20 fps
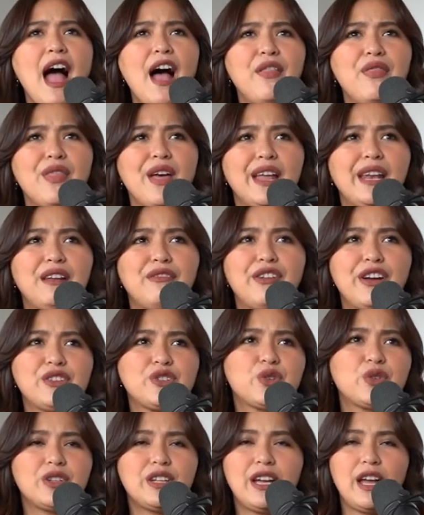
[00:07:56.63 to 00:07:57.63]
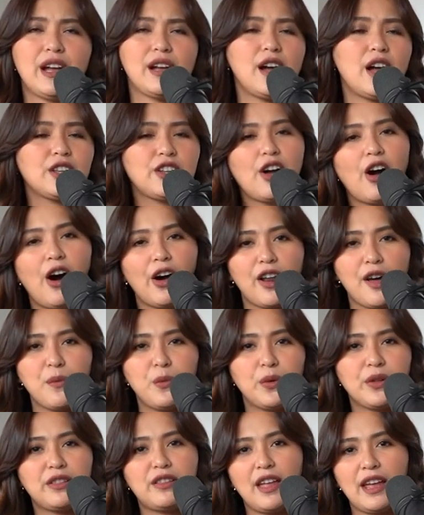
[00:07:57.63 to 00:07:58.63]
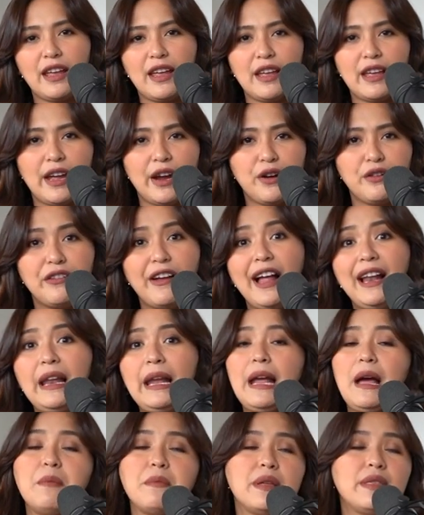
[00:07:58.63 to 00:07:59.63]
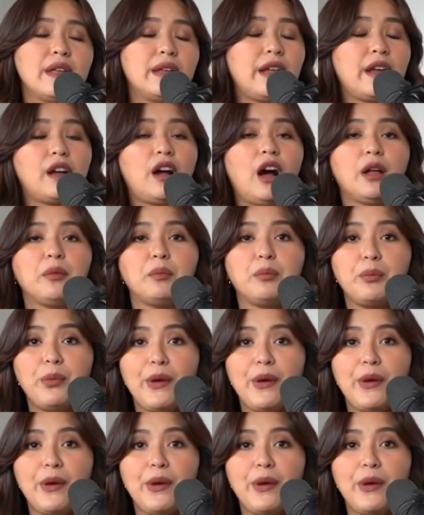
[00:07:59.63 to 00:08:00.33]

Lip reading: And then eventually I got caught up with taking care of Eliam, and then I got